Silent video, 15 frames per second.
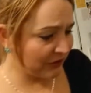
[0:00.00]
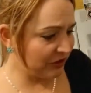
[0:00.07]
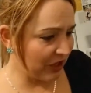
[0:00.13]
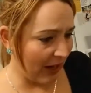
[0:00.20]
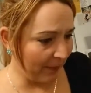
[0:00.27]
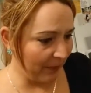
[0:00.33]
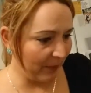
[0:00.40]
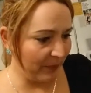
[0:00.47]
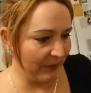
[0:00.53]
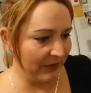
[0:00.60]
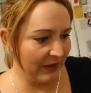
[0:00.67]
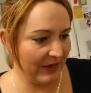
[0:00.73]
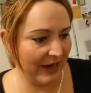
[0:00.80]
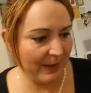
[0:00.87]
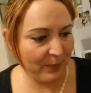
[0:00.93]
to chop it, but
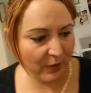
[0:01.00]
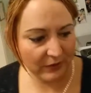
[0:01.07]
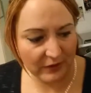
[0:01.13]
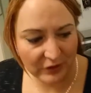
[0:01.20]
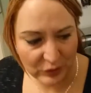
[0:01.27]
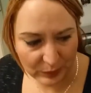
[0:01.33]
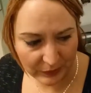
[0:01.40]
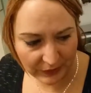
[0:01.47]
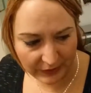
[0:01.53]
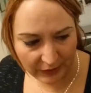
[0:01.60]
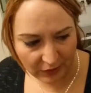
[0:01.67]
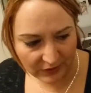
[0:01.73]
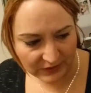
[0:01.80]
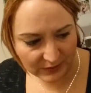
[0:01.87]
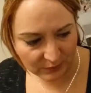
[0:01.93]
then I bought this really
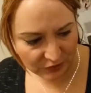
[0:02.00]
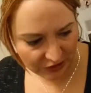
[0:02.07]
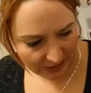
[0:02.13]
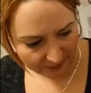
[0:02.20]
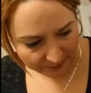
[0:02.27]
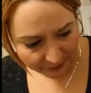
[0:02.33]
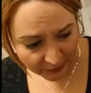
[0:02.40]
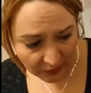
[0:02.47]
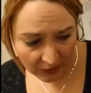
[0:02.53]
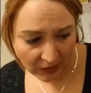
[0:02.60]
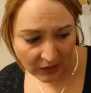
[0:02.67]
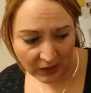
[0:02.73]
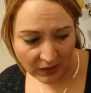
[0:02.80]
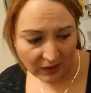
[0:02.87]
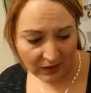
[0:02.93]
awesome chopper.
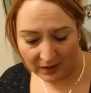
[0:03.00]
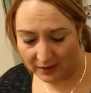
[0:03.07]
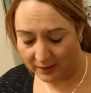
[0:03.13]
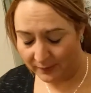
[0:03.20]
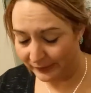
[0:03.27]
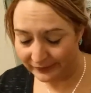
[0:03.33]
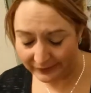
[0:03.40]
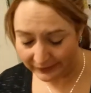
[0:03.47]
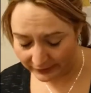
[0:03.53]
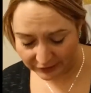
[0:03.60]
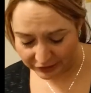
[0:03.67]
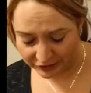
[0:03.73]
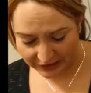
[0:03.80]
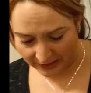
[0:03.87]
It's a Ninja